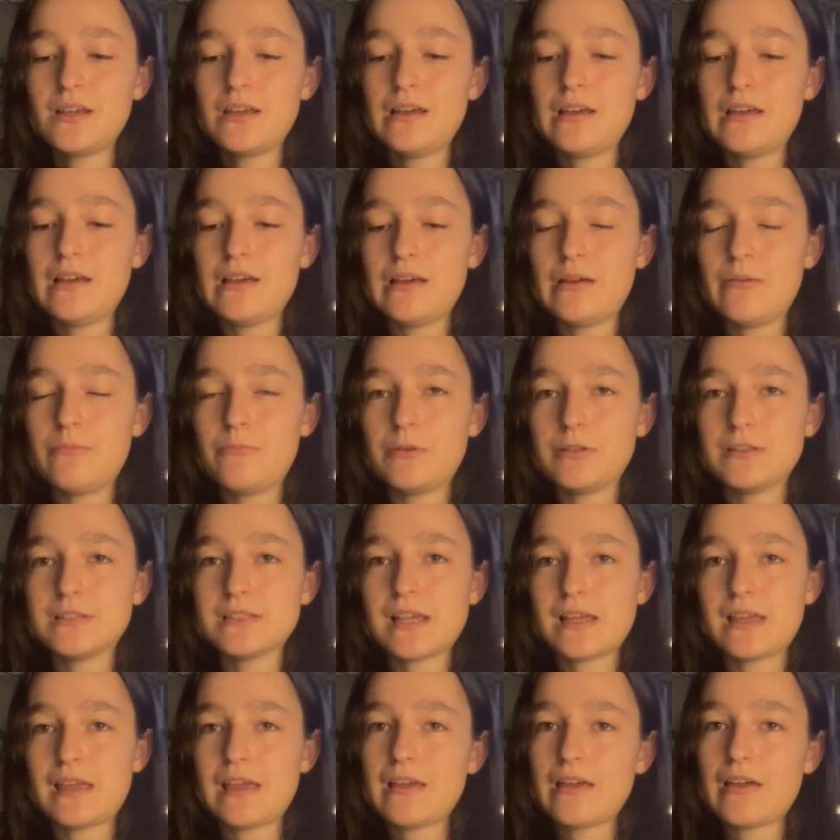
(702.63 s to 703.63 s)
once
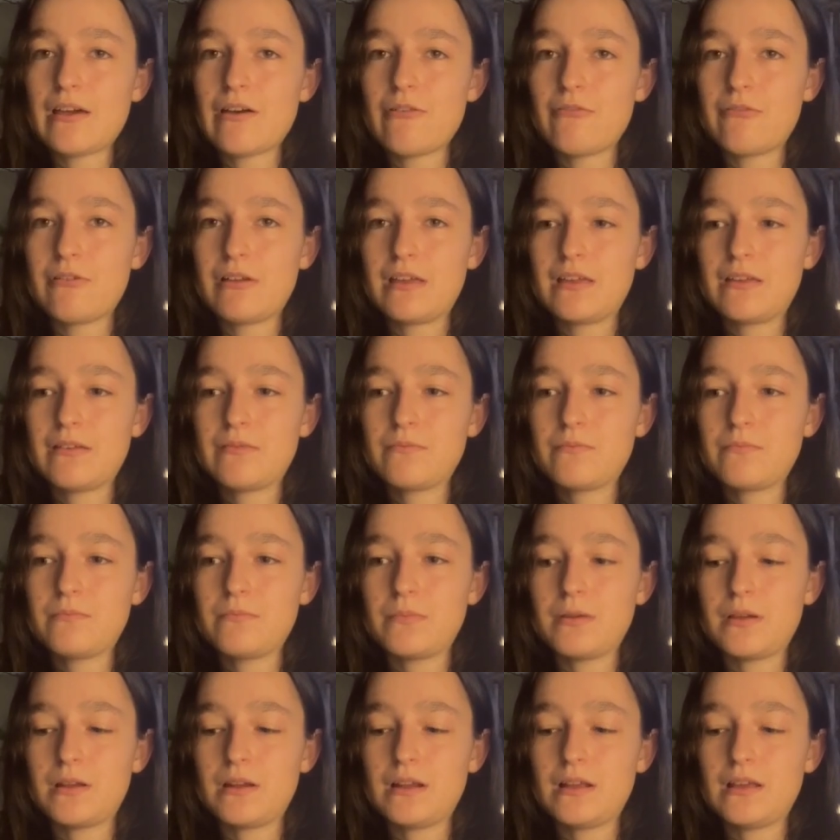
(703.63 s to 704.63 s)
I get going.
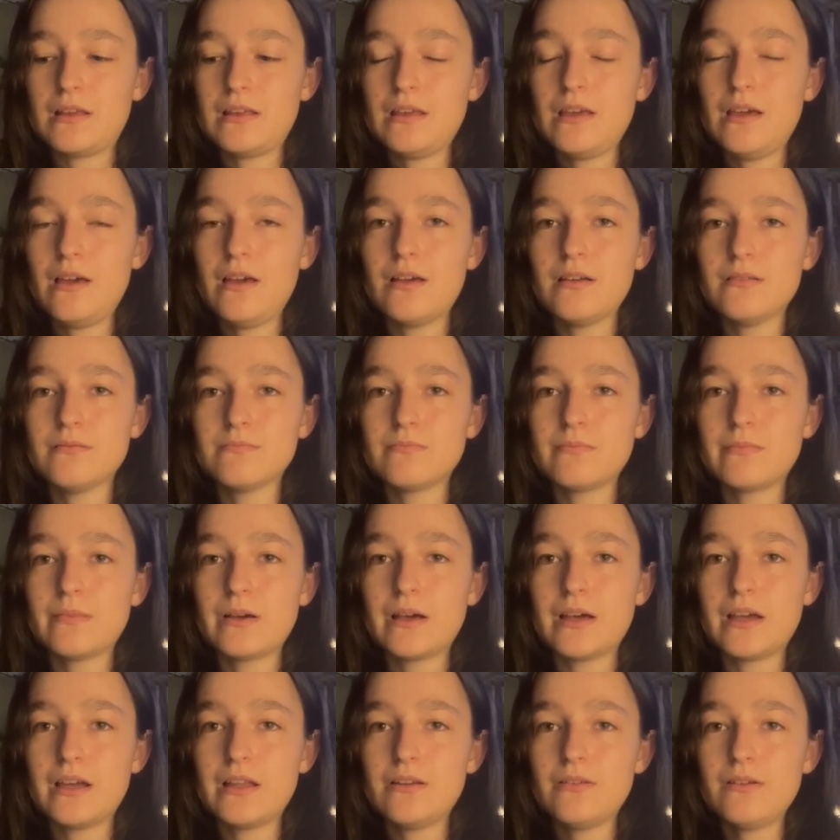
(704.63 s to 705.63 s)
But yeah,
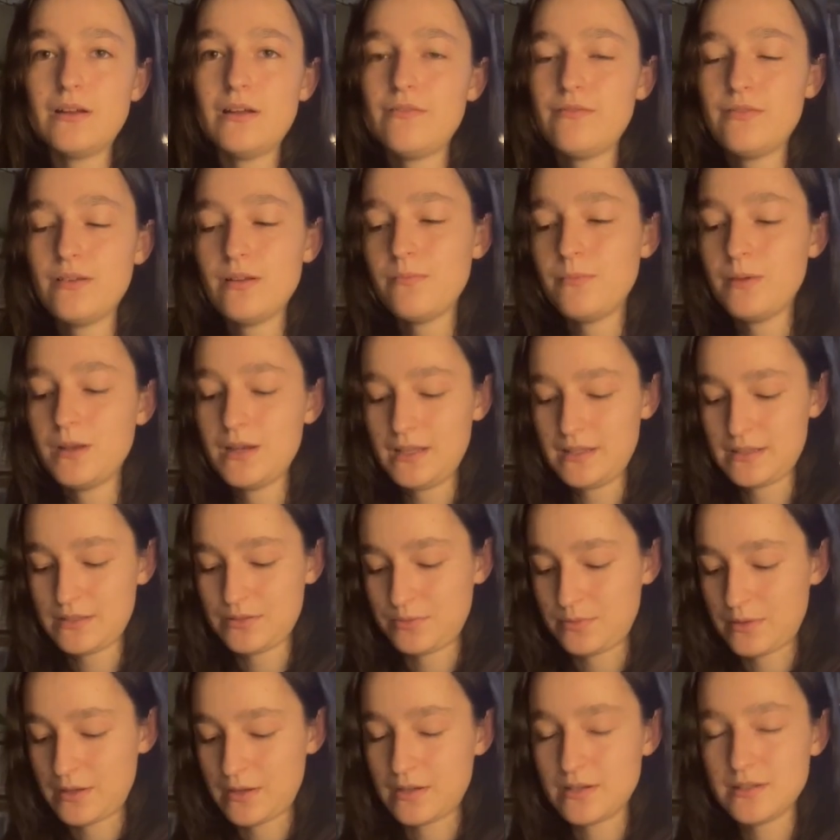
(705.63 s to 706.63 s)
I don't have very many
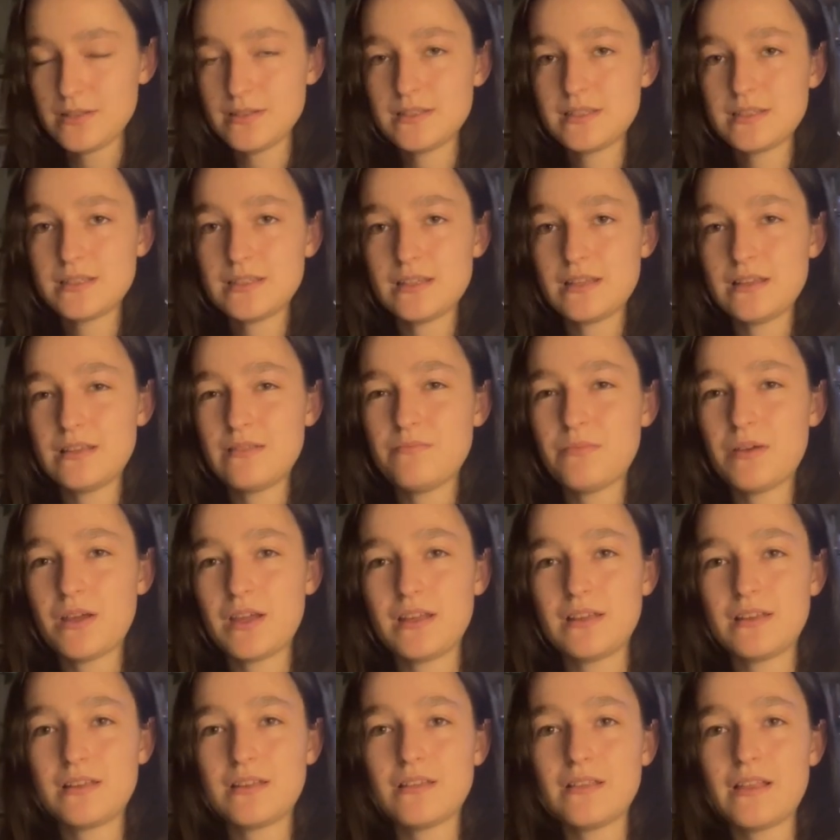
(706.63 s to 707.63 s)
sweaters in
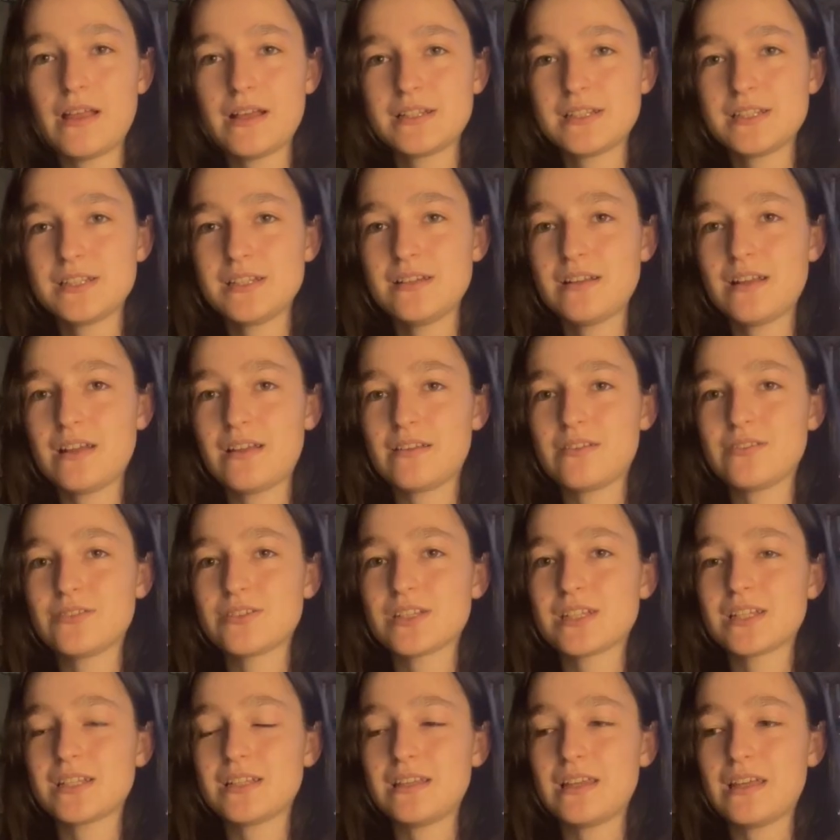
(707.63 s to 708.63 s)
my collection. I
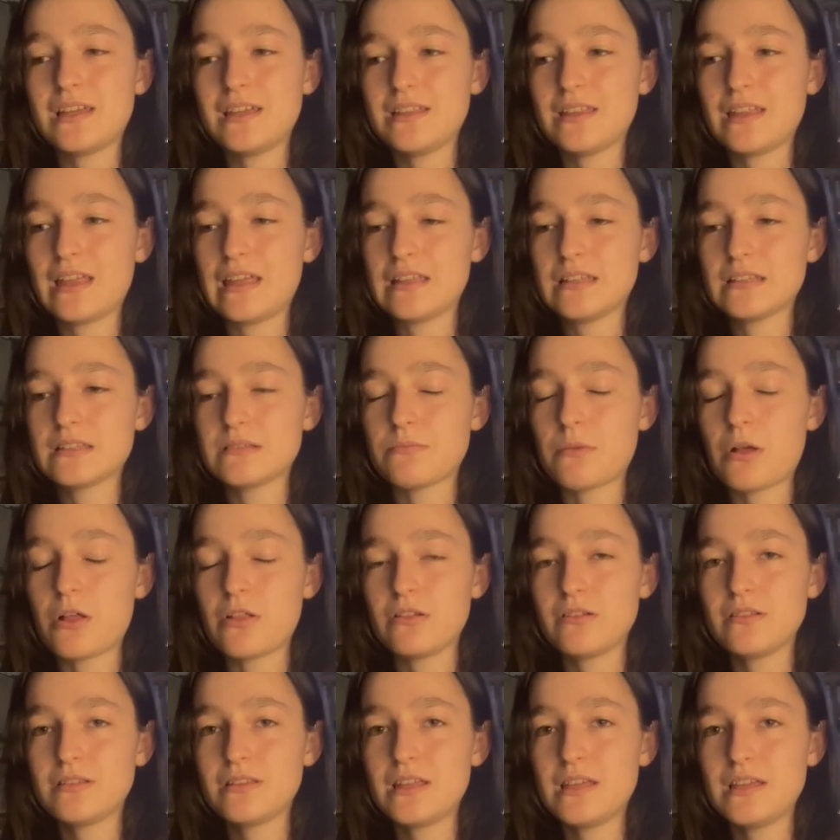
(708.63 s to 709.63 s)
usually knit like
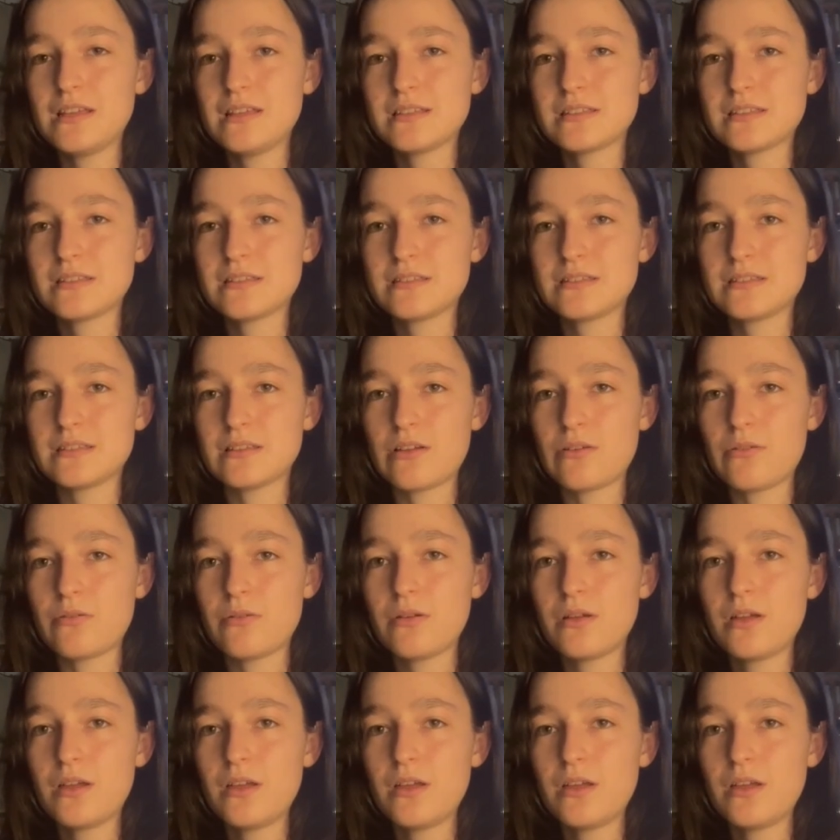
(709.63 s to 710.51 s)
smaller things, so